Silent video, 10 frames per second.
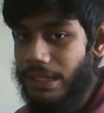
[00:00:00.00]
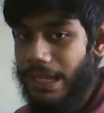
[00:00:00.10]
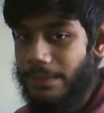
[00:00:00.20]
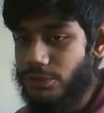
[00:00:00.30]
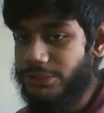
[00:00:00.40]

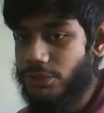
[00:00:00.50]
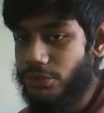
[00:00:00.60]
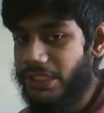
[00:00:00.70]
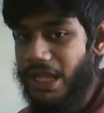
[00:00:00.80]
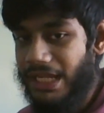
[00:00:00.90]
I'm just
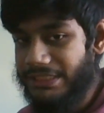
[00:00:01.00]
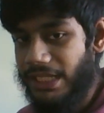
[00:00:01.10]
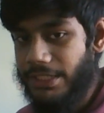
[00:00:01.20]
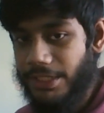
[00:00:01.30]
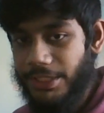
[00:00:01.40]
using it as
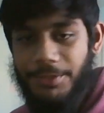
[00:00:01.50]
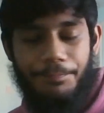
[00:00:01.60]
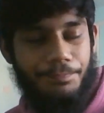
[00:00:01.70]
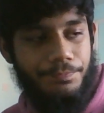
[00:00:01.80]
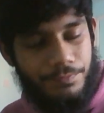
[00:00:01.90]
like a
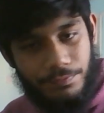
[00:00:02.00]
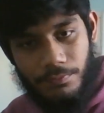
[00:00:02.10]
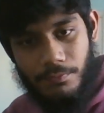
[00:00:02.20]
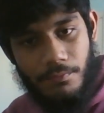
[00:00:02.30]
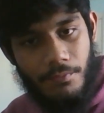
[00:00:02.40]

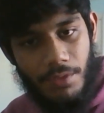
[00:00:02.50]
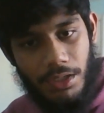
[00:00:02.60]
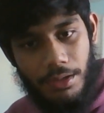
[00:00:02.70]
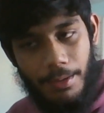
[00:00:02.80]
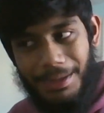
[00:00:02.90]

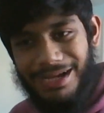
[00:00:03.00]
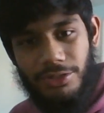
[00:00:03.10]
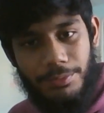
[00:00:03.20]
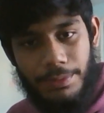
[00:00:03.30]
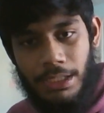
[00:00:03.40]
backup,